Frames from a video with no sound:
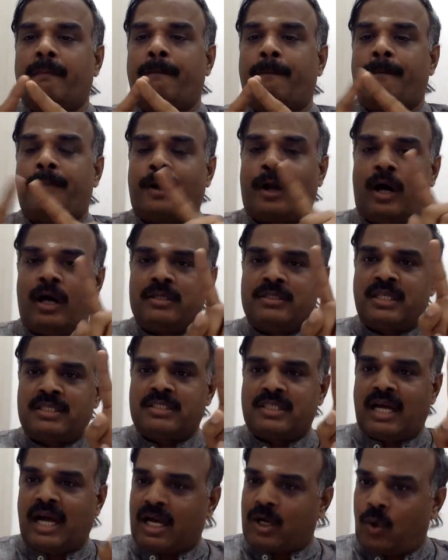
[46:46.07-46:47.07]
process
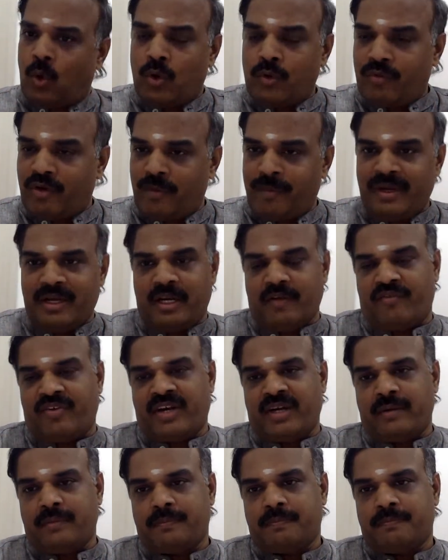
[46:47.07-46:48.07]
account will be
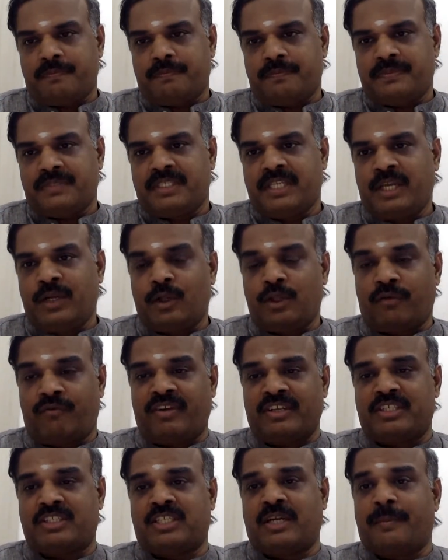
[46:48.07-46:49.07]
different. You know the
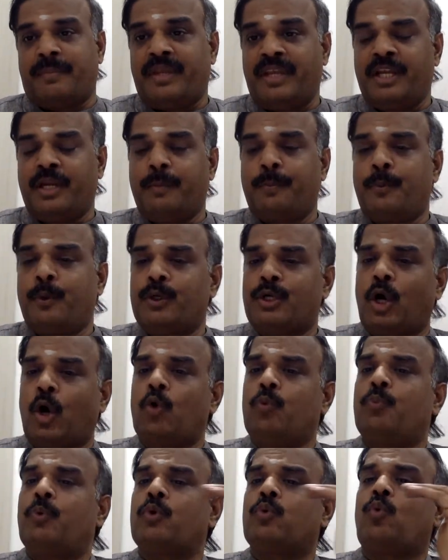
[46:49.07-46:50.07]
first step, input
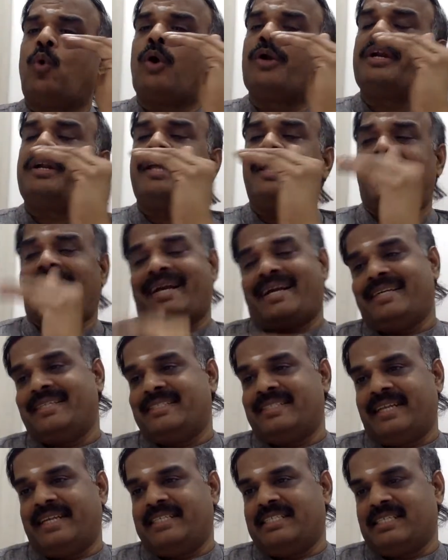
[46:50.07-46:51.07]
output quantity
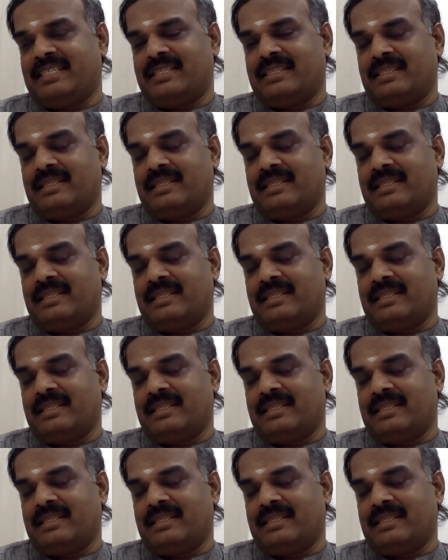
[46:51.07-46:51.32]
reconciliation.